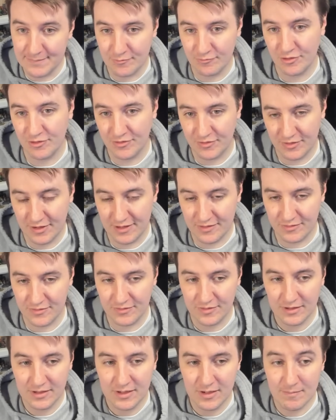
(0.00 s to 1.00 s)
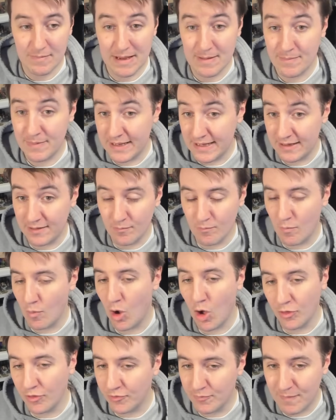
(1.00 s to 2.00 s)
Russes, maybe
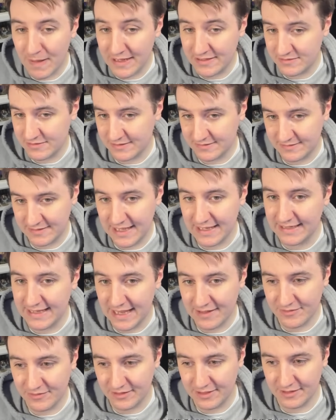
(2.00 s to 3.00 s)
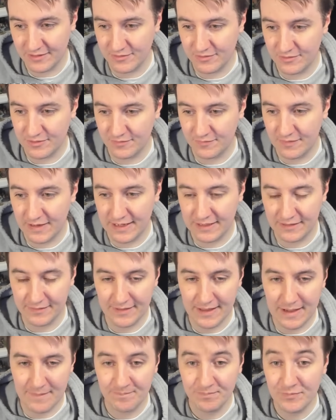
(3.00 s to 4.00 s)
other specialists like Kazakin and stuff like
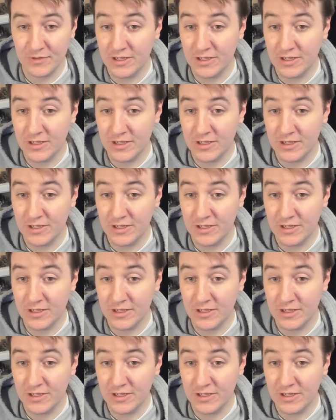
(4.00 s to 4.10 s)
that.